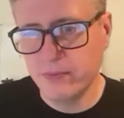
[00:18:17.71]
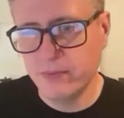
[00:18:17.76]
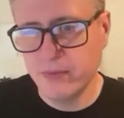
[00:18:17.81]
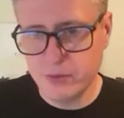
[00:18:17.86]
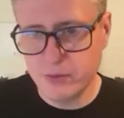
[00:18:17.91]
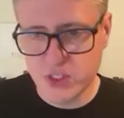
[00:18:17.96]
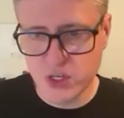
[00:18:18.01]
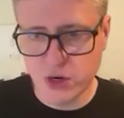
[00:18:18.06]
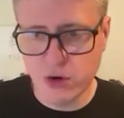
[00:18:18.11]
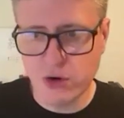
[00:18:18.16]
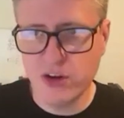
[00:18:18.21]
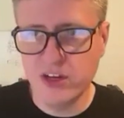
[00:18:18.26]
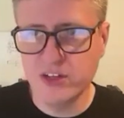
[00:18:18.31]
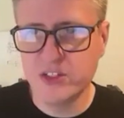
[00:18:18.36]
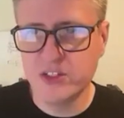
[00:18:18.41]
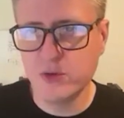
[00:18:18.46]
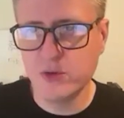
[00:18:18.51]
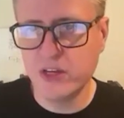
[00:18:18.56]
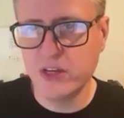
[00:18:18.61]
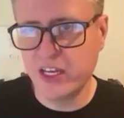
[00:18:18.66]
I'm sorry
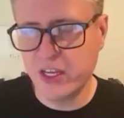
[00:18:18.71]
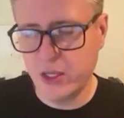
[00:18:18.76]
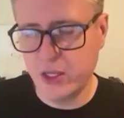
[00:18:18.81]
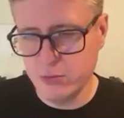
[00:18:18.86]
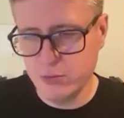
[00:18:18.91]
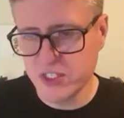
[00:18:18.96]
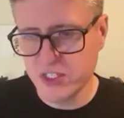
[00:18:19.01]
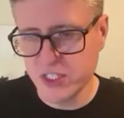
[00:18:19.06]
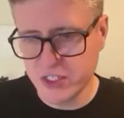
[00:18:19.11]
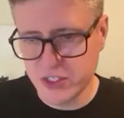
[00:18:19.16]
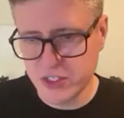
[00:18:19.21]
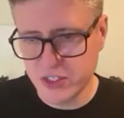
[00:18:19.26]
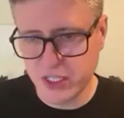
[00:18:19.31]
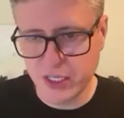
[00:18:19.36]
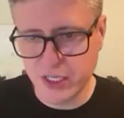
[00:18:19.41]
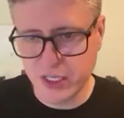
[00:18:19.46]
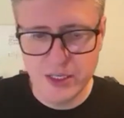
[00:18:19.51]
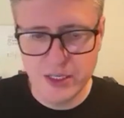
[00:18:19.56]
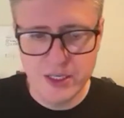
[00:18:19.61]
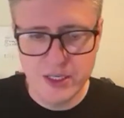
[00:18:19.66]
to any humans
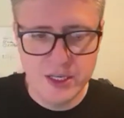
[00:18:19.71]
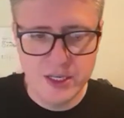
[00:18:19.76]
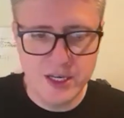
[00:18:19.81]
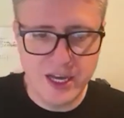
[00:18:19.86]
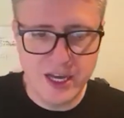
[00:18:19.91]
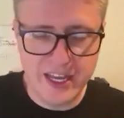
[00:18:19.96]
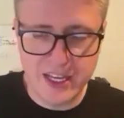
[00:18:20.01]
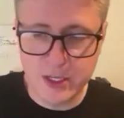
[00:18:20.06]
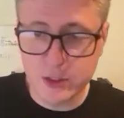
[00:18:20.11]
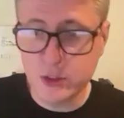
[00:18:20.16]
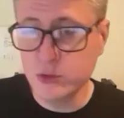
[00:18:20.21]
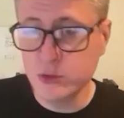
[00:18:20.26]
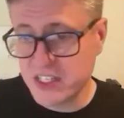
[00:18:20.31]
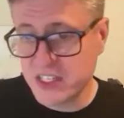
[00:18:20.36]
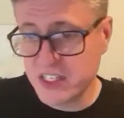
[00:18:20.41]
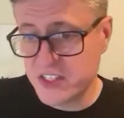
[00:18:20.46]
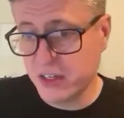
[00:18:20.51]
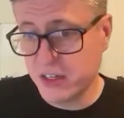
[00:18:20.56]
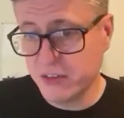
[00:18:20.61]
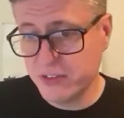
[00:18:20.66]
listening. Uh, I include
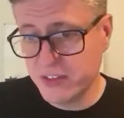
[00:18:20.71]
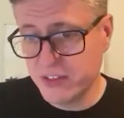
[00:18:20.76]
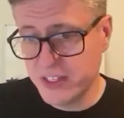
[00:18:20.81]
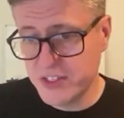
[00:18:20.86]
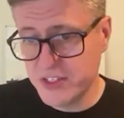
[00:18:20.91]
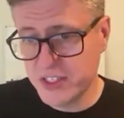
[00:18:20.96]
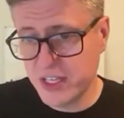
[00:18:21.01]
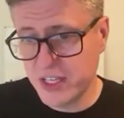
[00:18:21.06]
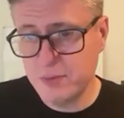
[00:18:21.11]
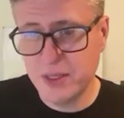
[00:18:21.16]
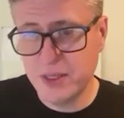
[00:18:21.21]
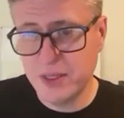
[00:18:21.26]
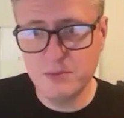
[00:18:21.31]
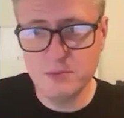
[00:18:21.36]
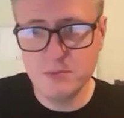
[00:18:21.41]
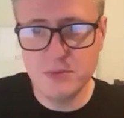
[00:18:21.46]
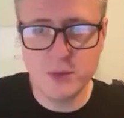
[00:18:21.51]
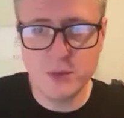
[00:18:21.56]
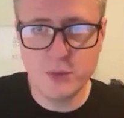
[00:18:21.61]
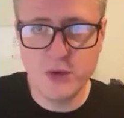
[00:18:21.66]
myself in this statement,
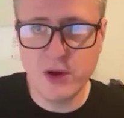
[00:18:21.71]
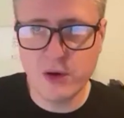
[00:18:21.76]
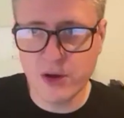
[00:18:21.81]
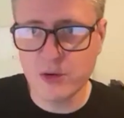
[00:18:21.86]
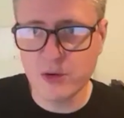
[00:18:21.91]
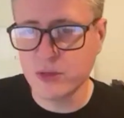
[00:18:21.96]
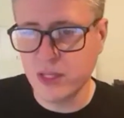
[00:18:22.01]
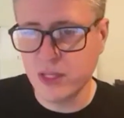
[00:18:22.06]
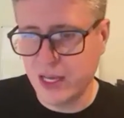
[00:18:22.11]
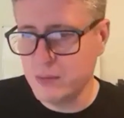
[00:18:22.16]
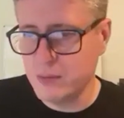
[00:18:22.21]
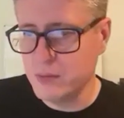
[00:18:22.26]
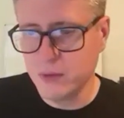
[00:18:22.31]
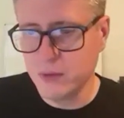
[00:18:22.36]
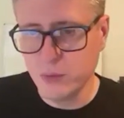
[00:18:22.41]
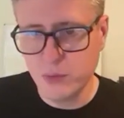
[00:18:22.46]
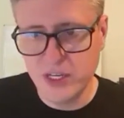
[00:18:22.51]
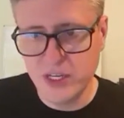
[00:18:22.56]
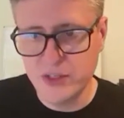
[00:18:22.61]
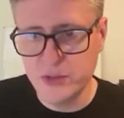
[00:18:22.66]
but we are unreliable.
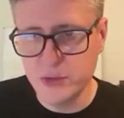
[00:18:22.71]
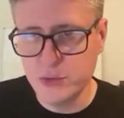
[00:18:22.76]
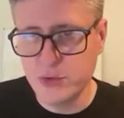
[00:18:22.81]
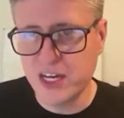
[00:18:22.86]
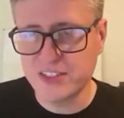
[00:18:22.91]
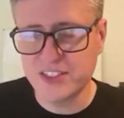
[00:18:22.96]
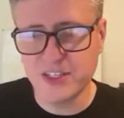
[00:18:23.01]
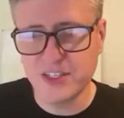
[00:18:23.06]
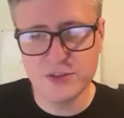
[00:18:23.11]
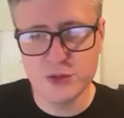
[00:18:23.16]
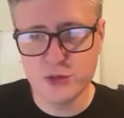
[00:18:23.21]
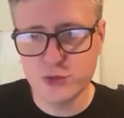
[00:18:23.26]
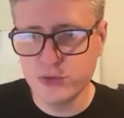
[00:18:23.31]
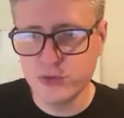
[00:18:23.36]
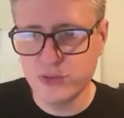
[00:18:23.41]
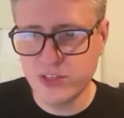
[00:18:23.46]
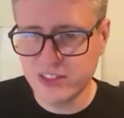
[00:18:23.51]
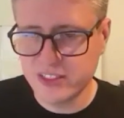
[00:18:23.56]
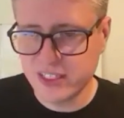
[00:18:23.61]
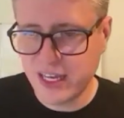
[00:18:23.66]
We do not tell the
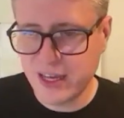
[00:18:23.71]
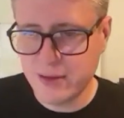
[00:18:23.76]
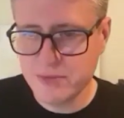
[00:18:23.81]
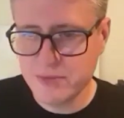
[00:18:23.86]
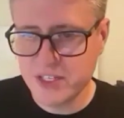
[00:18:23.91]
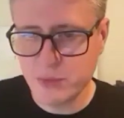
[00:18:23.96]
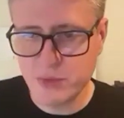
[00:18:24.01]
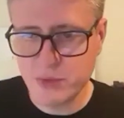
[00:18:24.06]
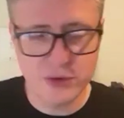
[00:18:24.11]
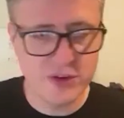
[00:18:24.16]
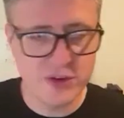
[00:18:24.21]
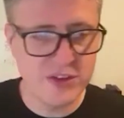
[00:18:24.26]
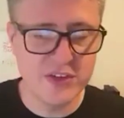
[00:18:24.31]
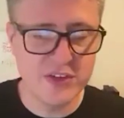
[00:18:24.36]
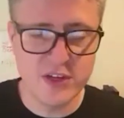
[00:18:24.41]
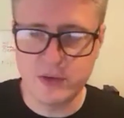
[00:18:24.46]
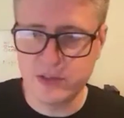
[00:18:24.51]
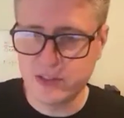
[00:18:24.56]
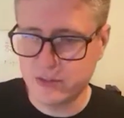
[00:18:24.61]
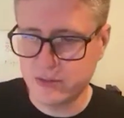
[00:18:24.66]
truth at times, and we don't even
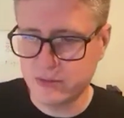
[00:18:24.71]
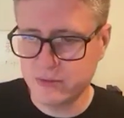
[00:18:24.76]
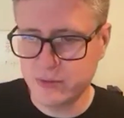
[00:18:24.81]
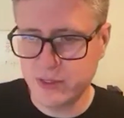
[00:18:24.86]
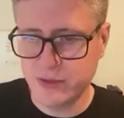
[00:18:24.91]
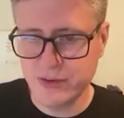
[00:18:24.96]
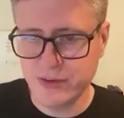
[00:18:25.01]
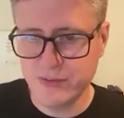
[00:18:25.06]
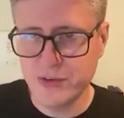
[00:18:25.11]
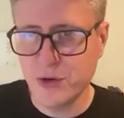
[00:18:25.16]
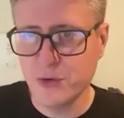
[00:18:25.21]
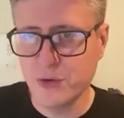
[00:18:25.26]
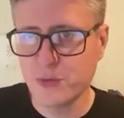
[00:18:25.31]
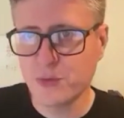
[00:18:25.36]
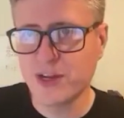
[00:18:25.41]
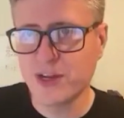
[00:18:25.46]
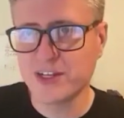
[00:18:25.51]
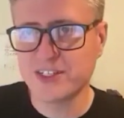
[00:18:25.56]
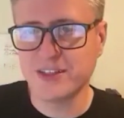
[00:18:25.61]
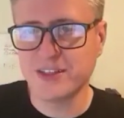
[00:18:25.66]
know it. We don't even know that
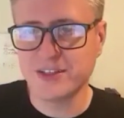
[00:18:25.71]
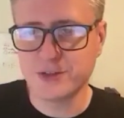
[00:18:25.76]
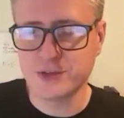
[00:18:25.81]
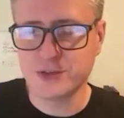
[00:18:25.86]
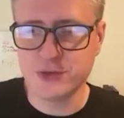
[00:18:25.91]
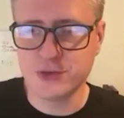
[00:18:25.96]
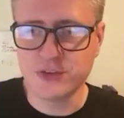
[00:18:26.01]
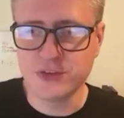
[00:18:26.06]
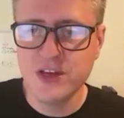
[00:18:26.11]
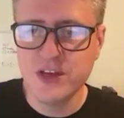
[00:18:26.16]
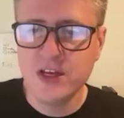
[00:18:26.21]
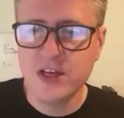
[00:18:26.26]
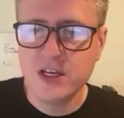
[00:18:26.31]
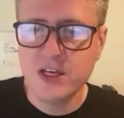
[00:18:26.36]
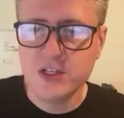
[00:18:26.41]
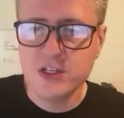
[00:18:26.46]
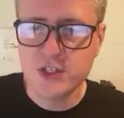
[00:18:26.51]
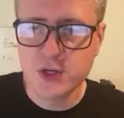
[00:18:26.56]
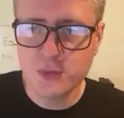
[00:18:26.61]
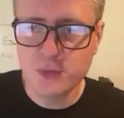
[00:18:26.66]
we're not telling the truth.
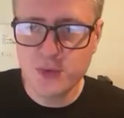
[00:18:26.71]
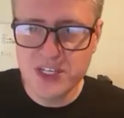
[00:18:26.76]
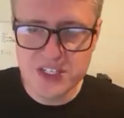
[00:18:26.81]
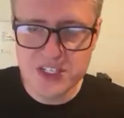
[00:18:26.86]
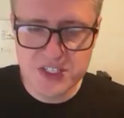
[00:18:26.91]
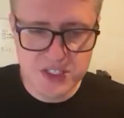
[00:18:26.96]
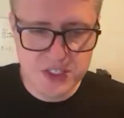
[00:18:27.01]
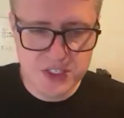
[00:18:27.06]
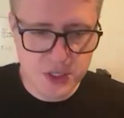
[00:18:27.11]
So we just